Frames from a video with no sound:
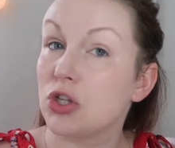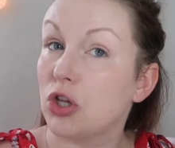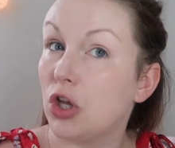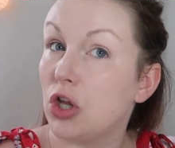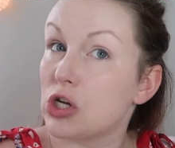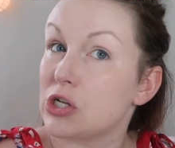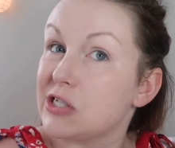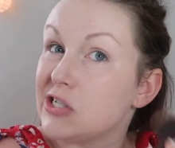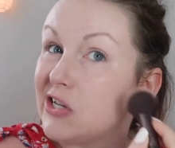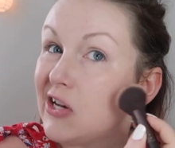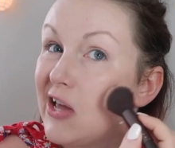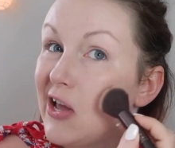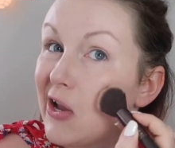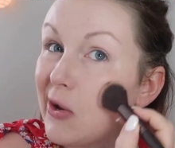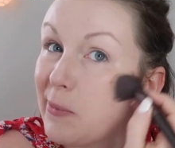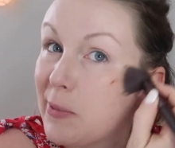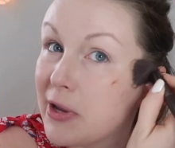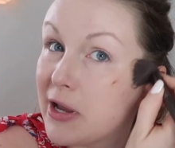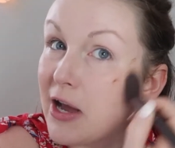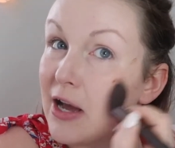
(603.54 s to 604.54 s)
look today
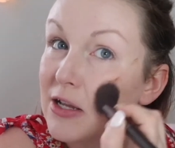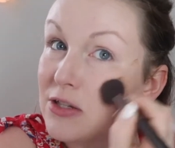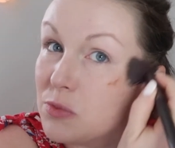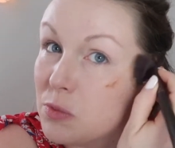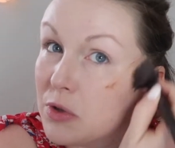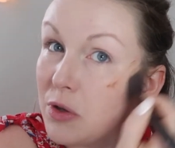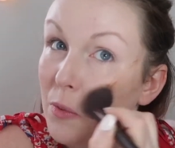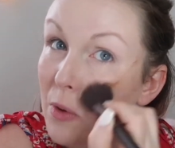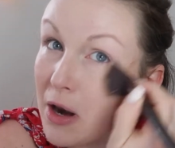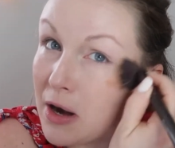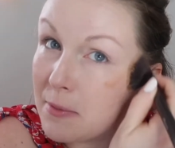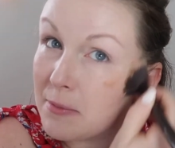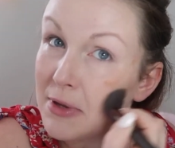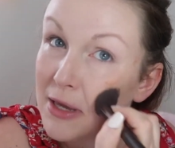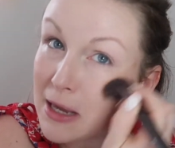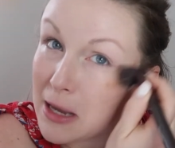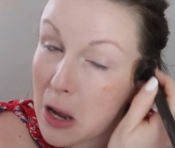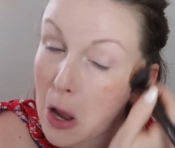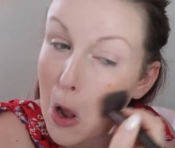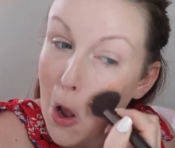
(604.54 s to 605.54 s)
because we want to
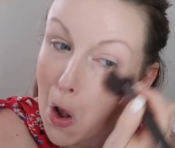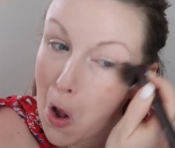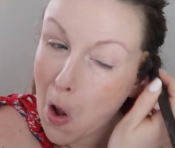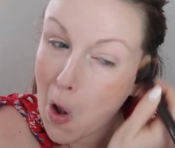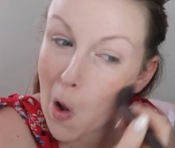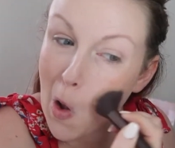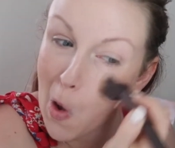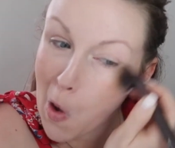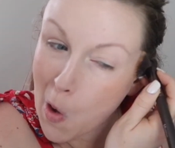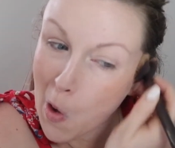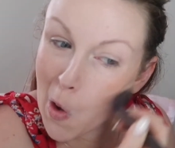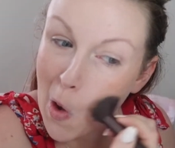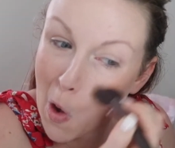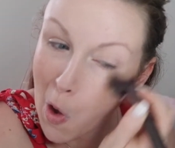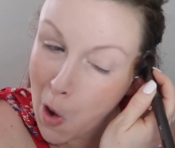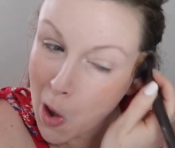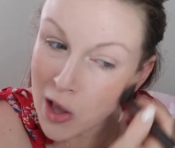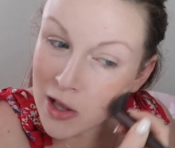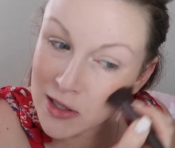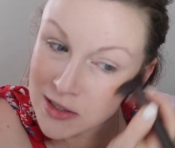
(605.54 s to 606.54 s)
be
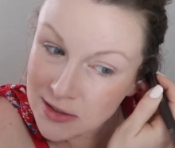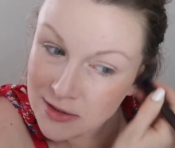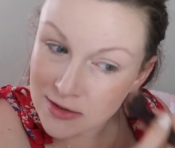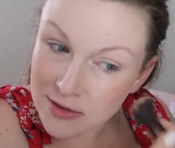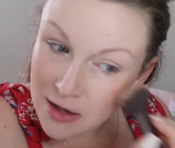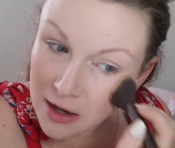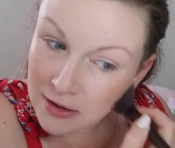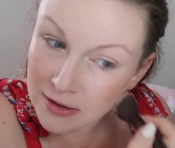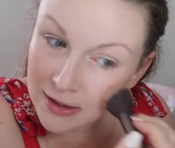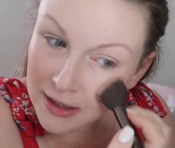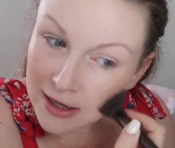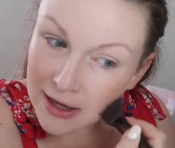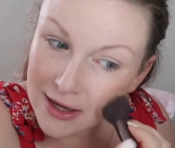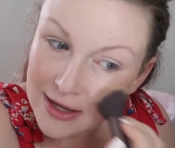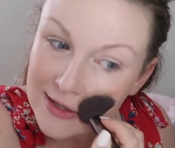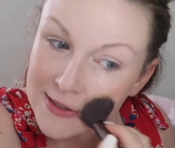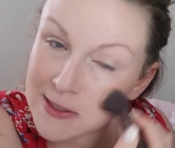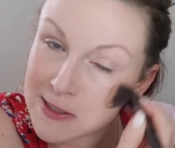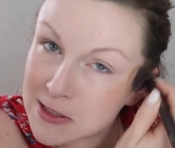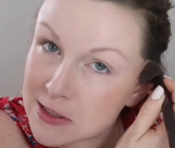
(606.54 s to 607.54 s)

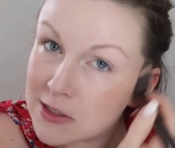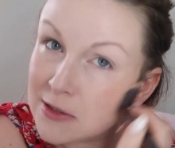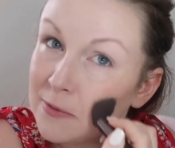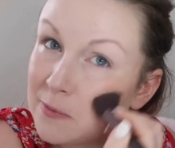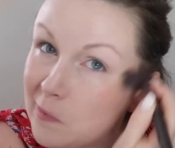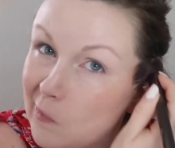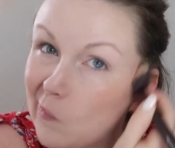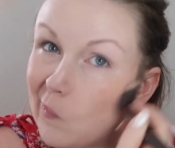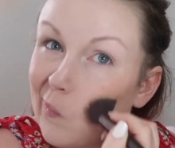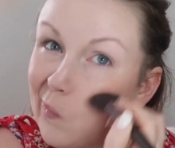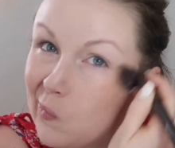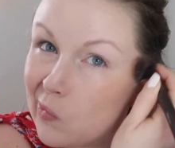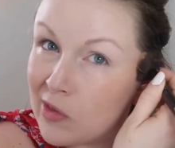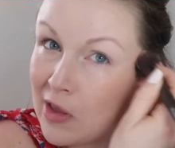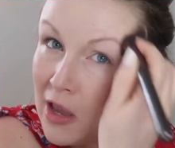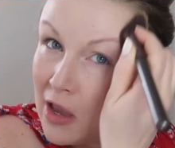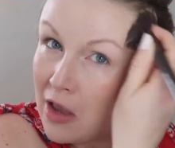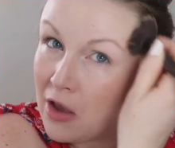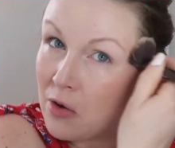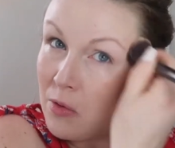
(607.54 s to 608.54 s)
sun-kissed.
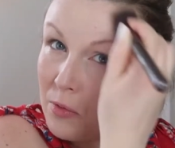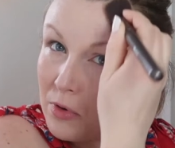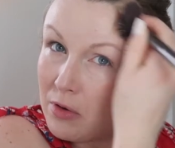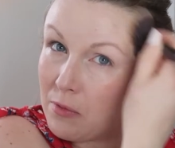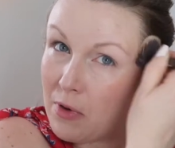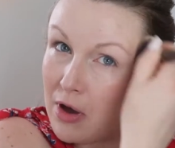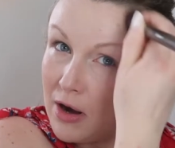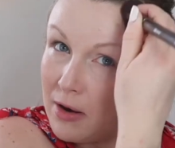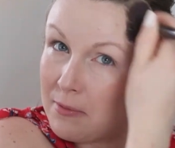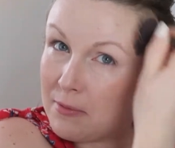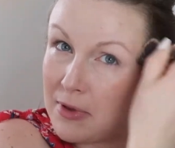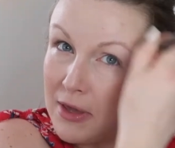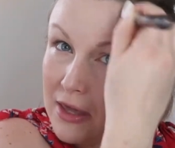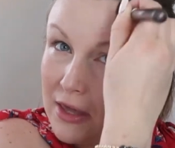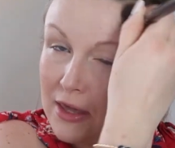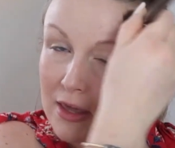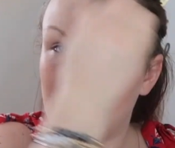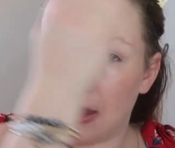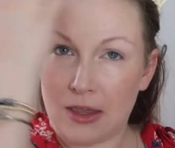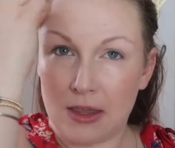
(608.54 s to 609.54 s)
We want
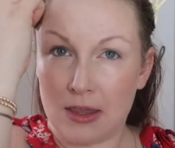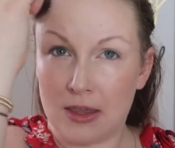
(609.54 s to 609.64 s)
to